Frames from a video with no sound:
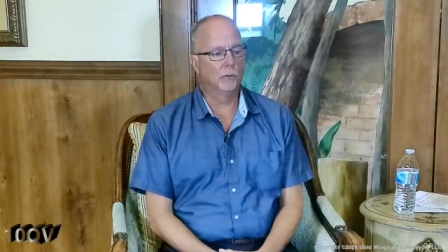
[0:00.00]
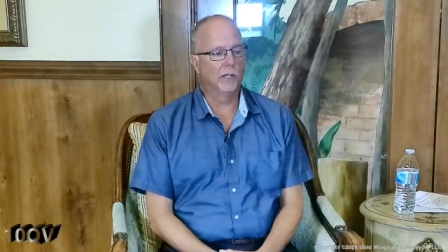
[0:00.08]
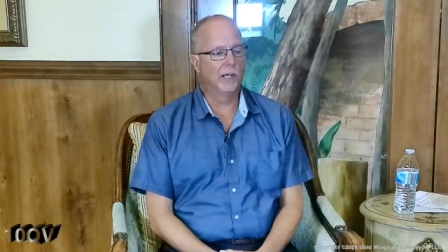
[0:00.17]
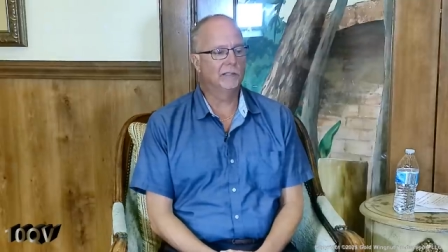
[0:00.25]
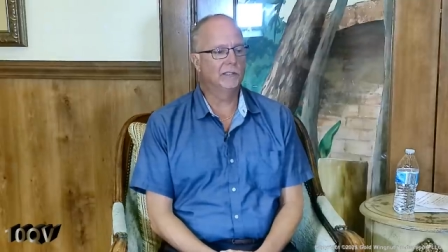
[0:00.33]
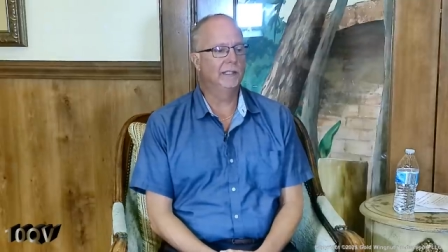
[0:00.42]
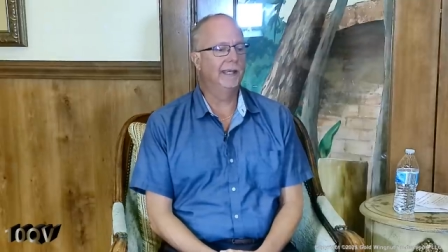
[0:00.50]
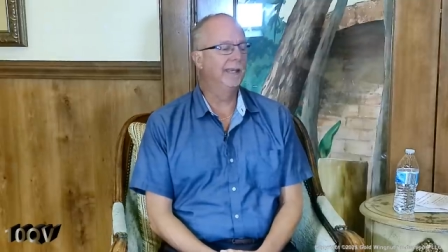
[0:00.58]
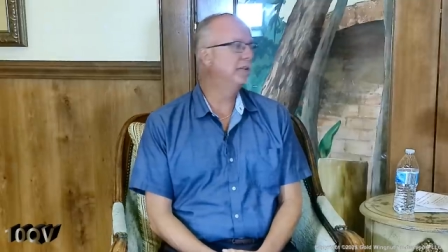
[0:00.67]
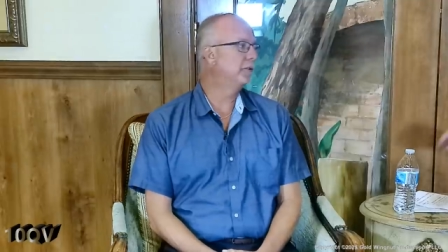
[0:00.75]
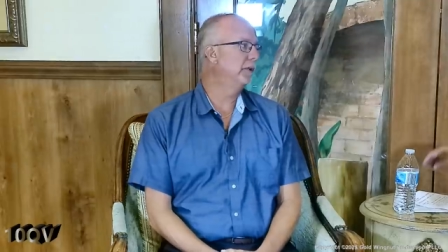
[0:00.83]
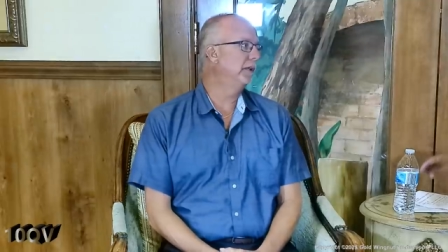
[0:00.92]
We're actually
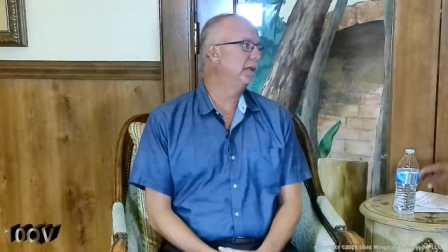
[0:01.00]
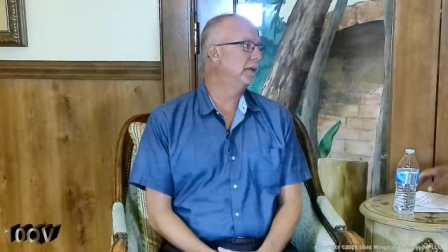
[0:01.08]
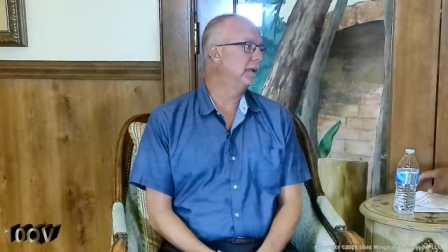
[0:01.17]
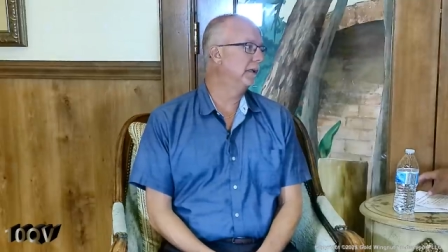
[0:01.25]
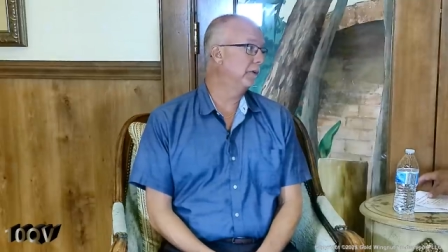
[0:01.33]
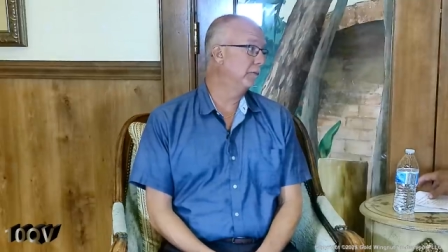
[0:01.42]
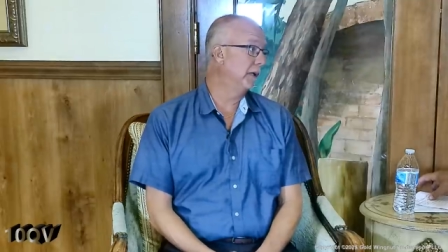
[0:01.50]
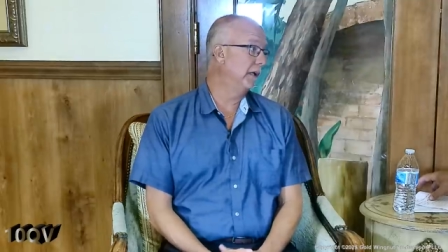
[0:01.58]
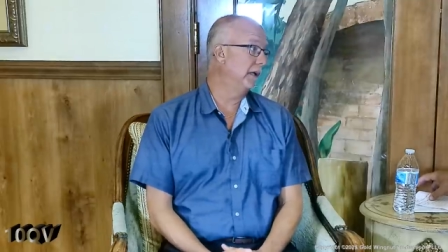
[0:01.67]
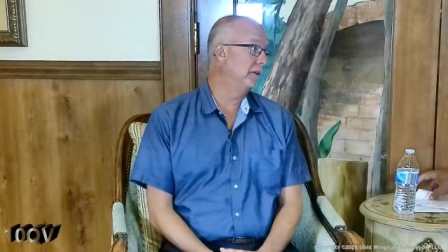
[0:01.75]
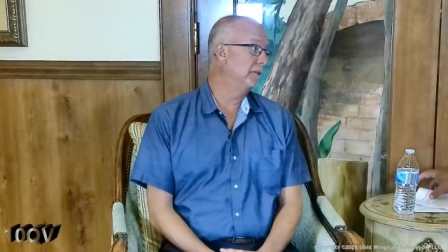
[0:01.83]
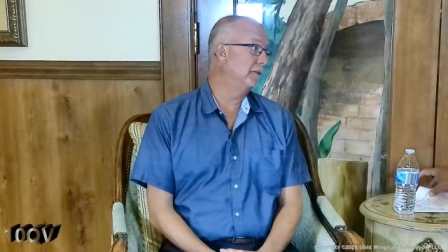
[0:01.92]
getting ready to
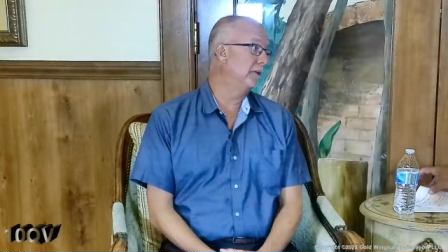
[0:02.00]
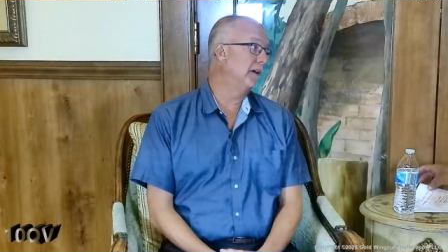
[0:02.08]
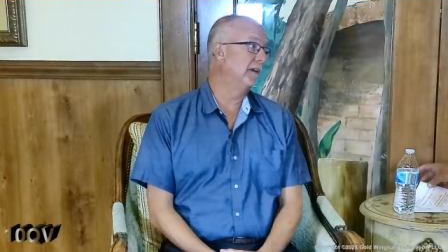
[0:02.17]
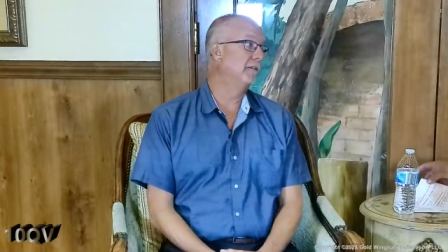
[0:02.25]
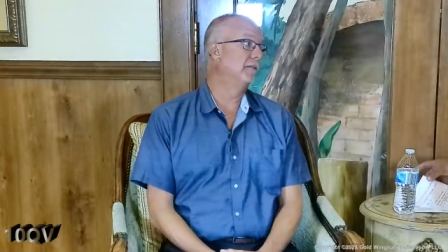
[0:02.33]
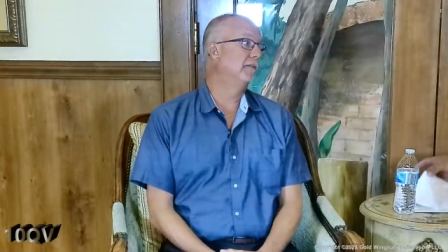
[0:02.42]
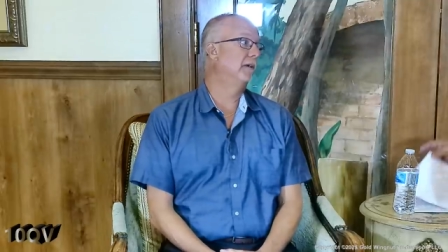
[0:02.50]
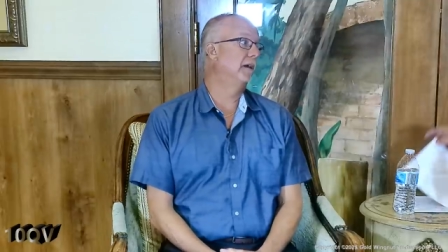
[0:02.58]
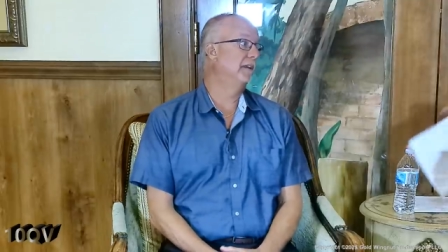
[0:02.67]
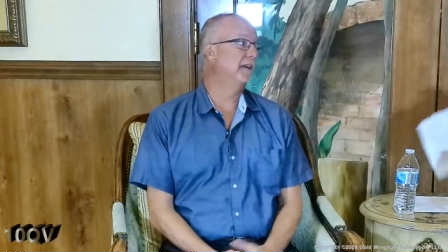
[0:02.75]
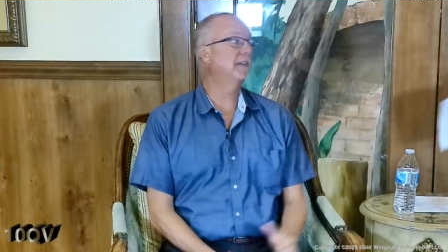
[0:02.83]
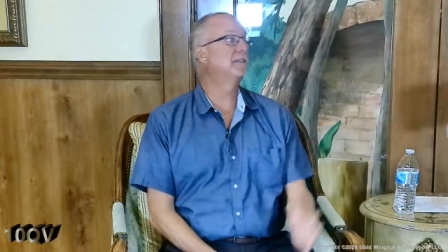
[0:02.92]
enter our
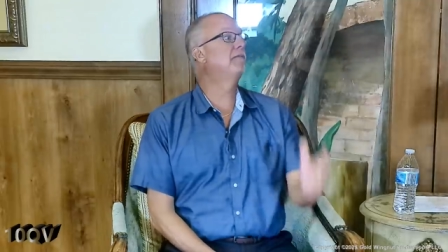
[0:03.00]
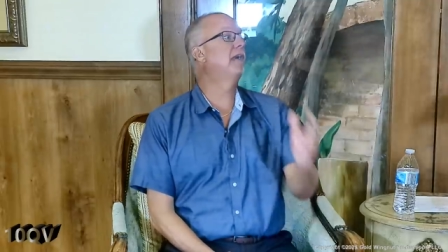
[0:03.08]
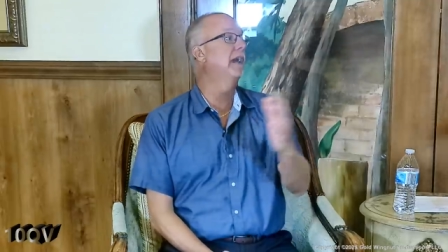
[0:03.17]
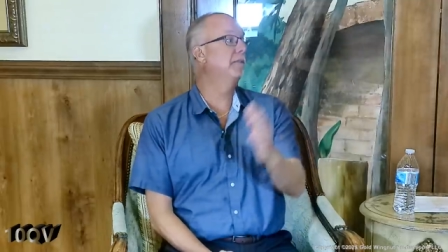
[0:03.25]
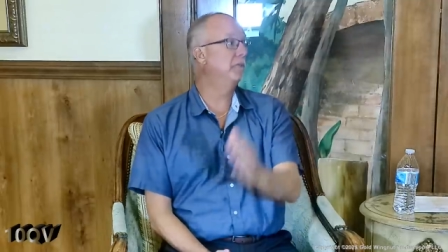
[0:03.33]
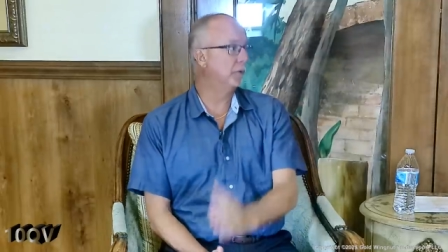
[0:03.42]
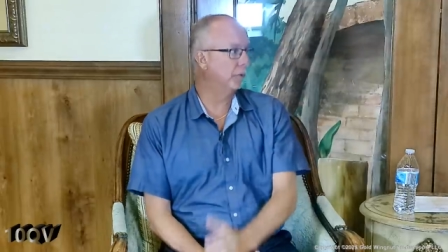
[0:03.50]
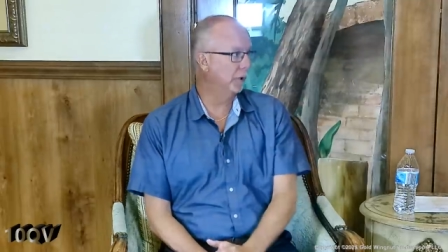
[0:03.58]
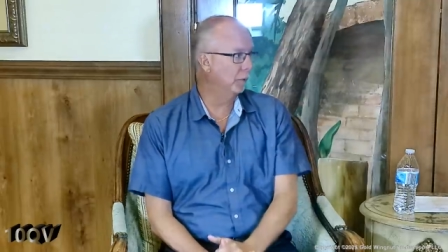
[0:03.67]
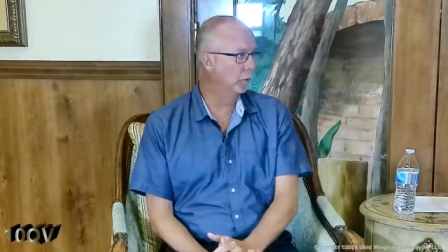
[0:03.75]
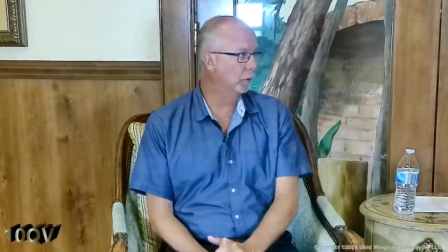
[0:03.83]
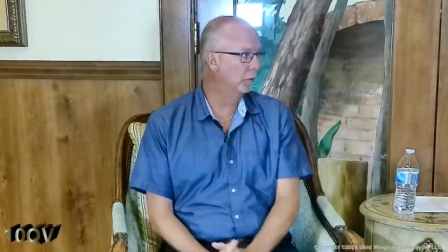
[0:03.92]
next 5-year
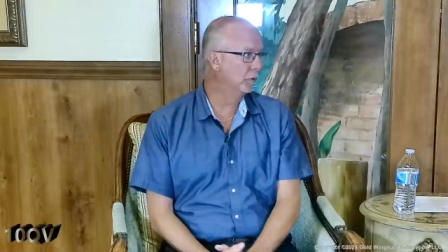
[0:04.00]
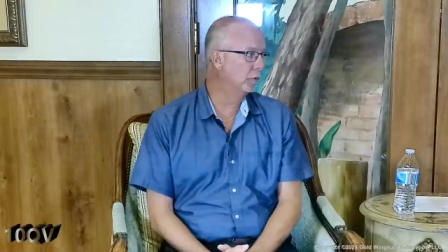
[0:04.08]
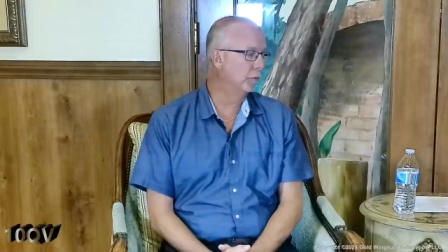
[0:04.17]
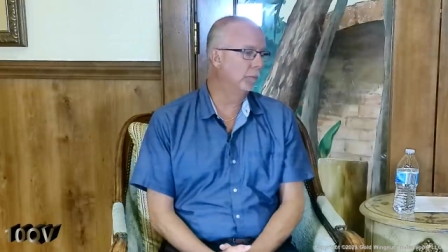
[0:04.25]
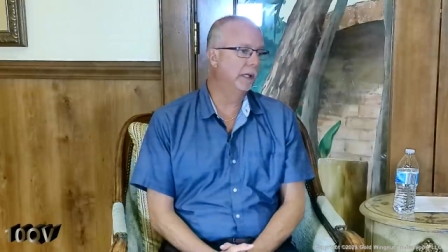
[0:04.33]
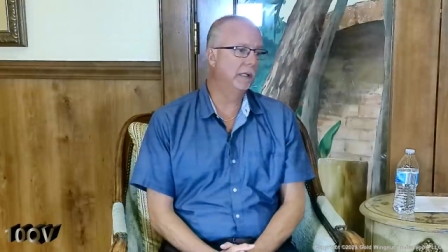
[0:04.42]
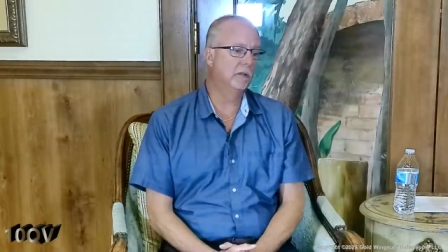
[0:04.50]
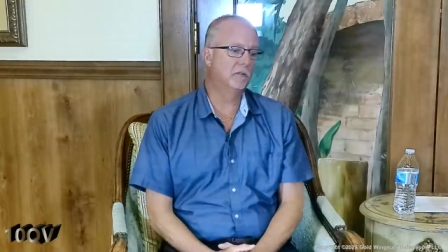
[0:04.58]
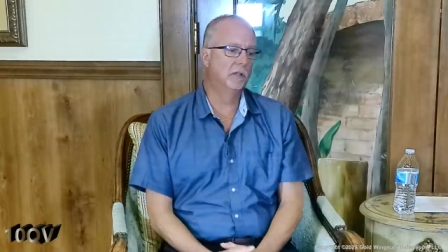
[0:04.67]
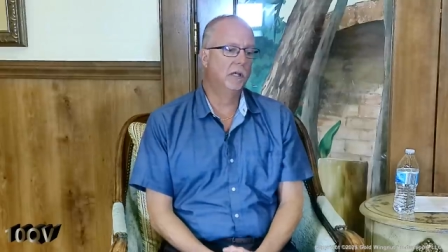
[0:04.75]
renewal, which will make us